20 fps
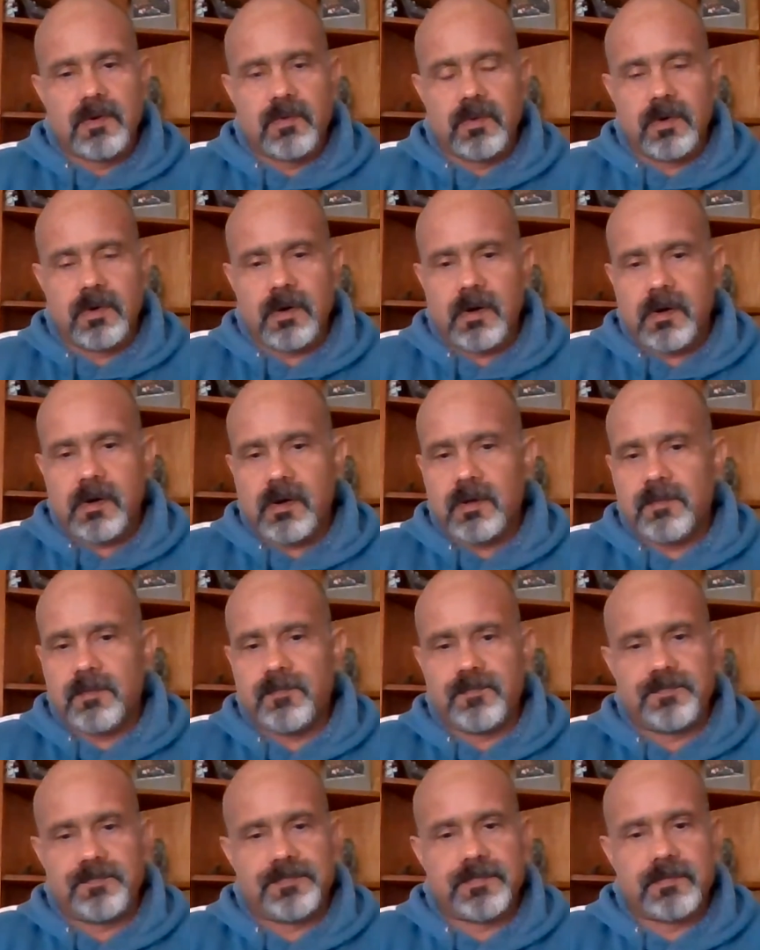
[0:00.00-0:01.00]
were all
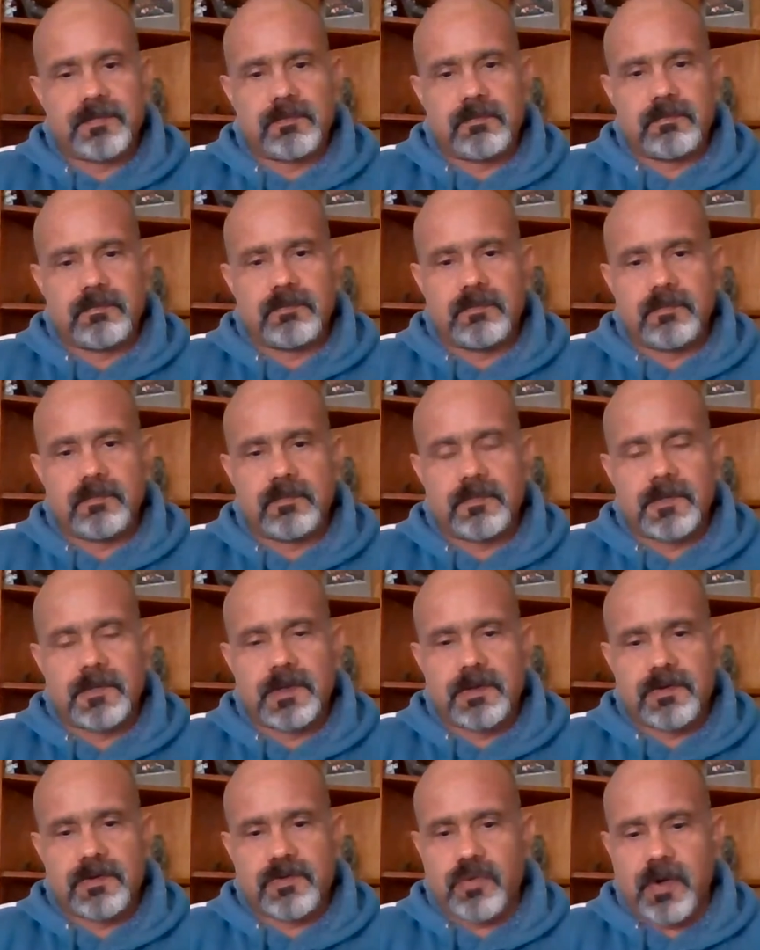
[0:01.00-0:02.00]

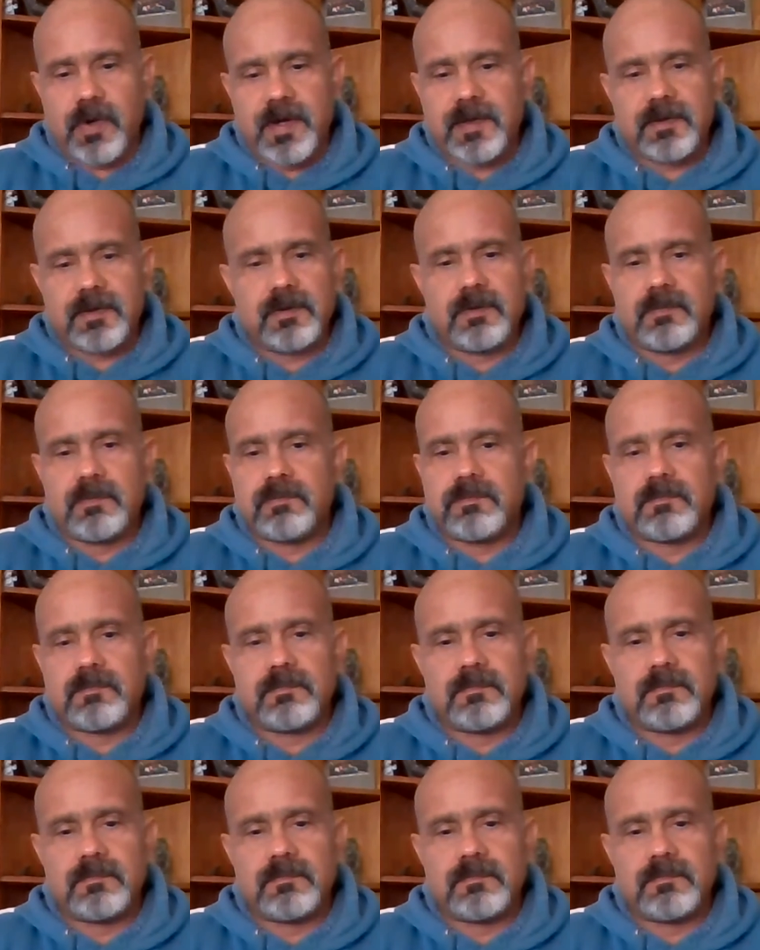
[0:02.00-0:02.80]
trying to